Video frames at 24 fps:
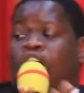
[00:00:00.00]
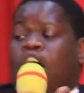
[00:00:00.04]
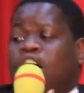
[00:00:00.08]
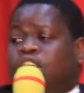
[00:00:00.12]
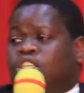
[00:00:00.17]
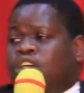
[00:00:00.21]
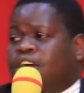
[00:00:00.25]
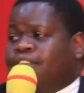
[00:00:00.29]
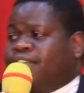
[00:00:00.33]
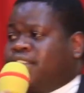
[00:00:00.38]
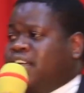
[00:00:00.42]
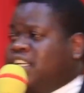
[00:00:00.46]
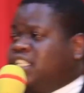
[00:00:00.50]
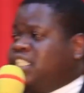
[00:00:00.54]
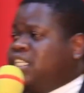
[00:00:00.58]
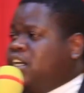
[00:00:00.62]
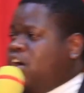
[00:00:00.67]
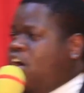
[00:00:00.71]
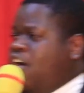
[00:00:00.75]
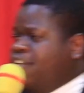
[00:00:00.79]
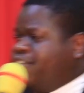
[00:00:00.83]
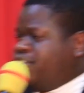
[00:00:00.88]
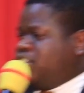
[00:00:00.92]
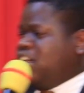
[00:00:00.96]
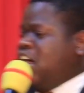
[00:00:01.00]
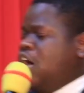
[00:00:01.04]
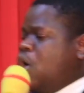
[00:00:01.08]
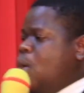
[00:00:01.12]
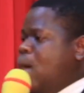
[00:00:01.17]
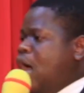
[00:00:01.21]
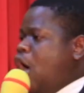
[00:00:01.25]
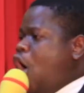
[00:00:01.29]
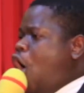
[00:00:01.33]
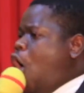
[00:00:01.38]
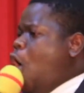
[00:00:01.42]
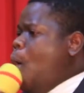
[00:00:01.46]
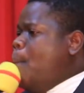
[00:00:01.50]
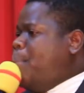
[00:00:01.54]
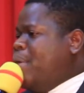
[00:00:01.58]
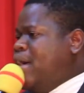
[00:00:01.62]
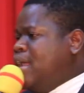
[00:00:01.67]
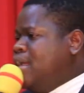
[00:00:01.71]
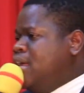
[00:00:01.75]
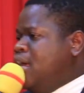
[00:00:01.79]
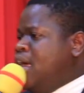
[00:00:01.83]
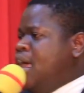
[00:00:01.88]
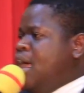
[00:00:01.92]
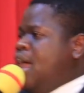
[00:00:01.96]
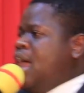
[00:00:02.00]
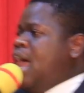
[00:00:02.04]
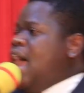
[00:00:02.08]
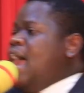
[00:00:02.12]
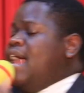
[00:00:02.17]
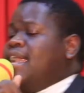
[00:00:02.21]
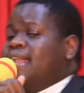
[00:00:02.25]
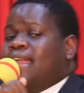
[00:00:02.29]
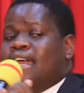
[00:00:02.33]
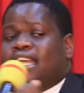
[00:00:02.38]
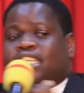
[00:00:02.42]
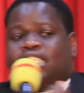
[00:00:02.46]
doors of the jail were open and